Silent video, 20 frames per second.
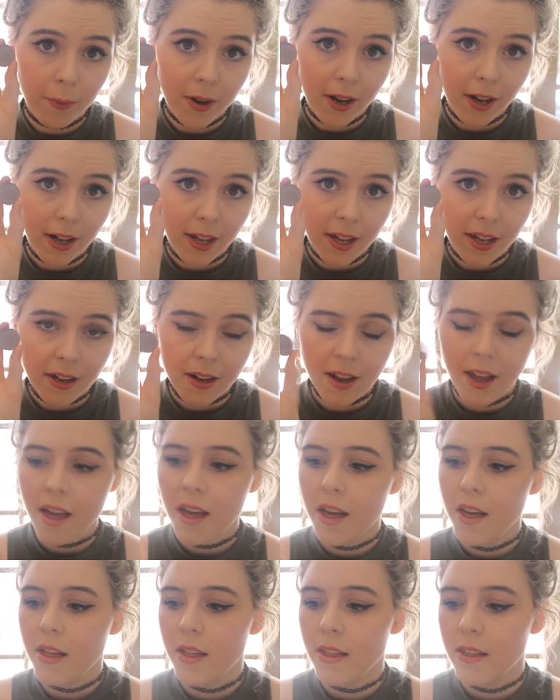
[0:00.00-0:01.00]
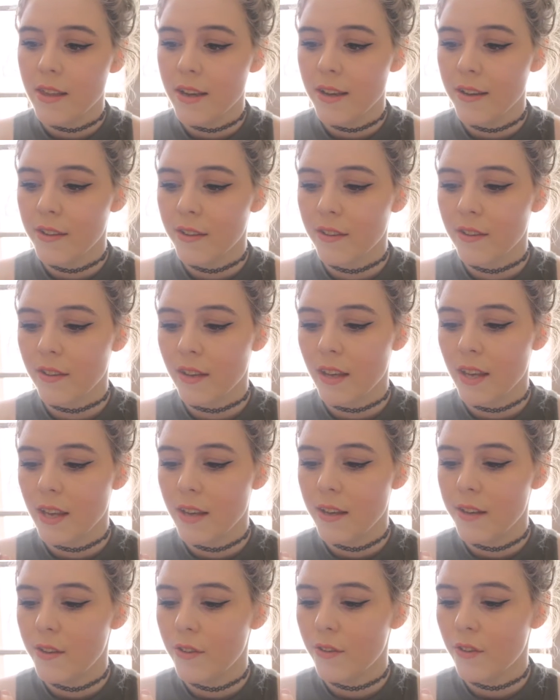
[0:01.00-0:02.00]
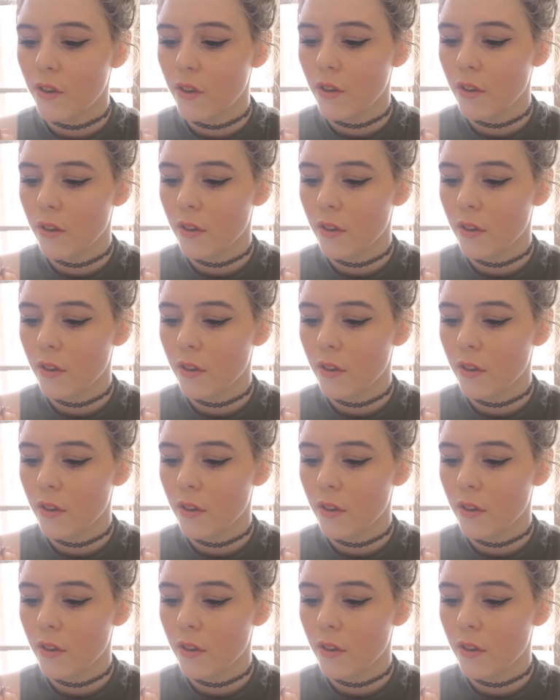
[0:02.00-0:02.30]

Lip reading: Night. This is